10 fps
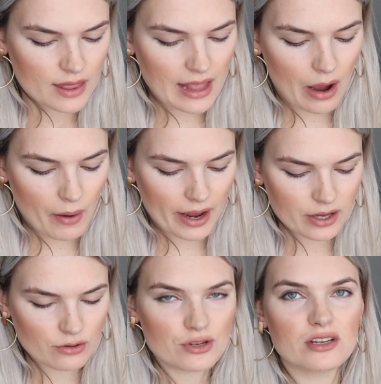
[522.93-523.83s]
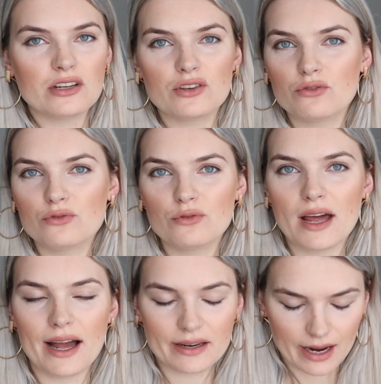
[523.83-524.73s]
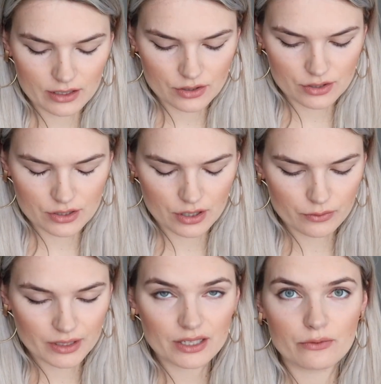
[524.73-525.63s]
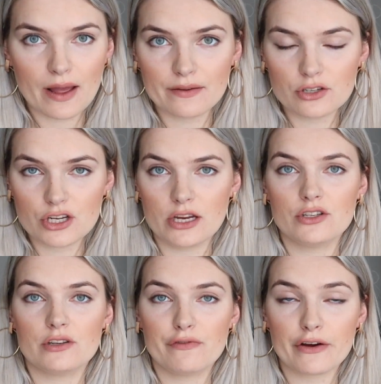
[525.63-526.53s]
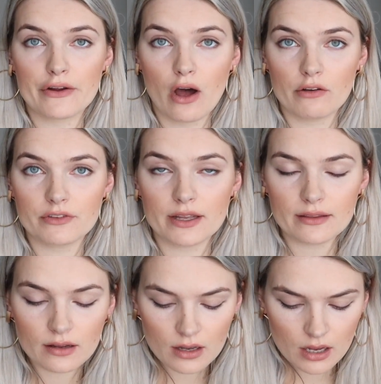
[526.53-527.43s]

Now I usually don't do that. I just really rather change it very often.